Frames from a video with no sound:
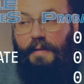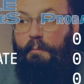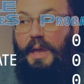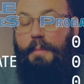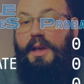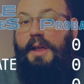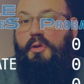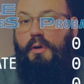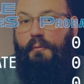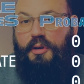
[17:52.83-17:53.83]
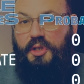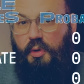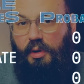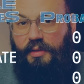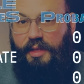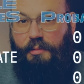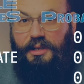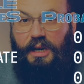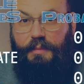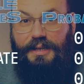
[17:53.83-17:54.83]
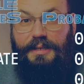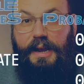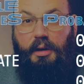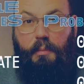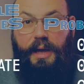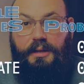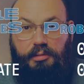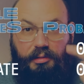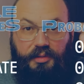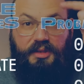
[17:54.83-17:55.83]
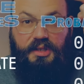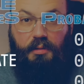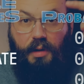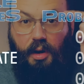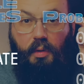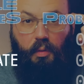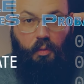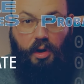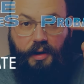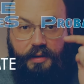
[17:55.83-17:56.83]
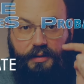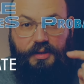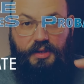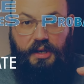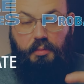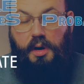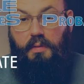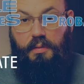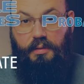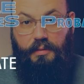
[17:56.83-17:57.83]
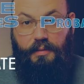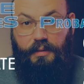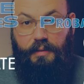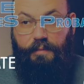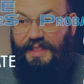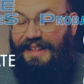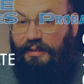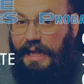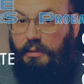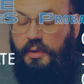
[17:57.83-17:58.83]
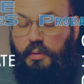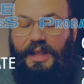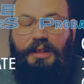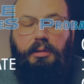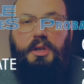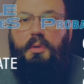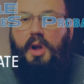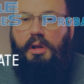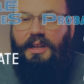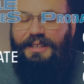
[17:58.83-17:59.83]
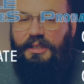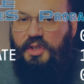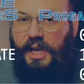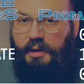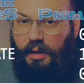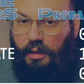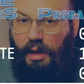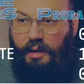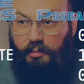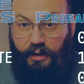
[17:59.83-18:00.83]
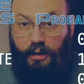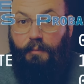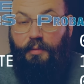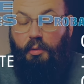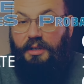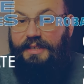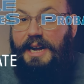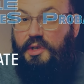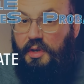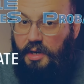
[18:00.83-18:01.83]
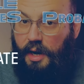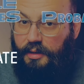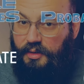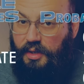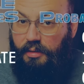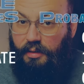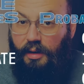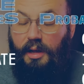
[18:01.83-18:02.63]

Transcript: Maybe I knew for sure that there was going to be a stalemate, so it was zero, one, zero. That's allowed too. That's what you would call a degenerate lottery, where it's actually not uncertain.